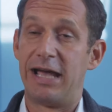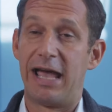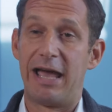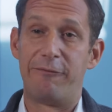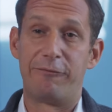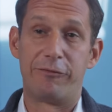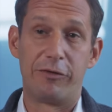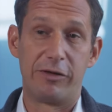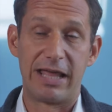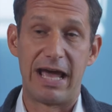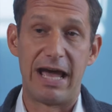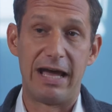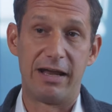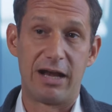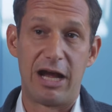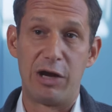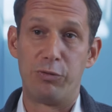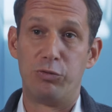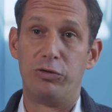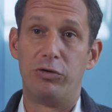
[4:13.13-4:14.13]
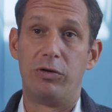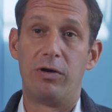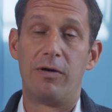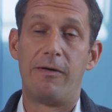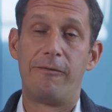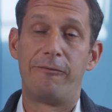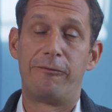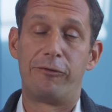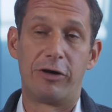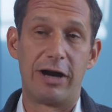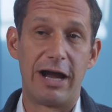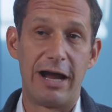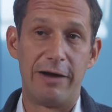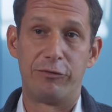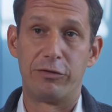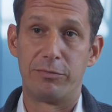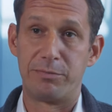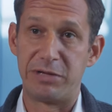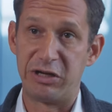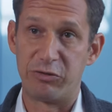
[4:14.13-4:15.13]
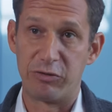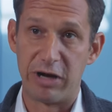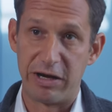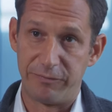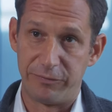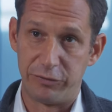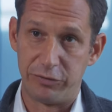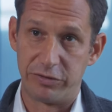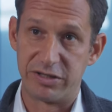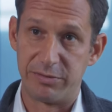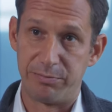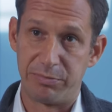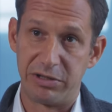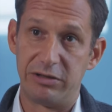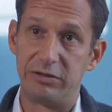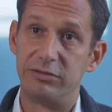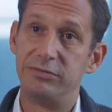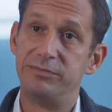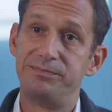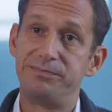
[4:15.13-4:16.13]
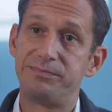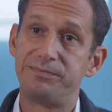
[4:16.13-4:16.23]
And for that, I will forever be grateful to Bill.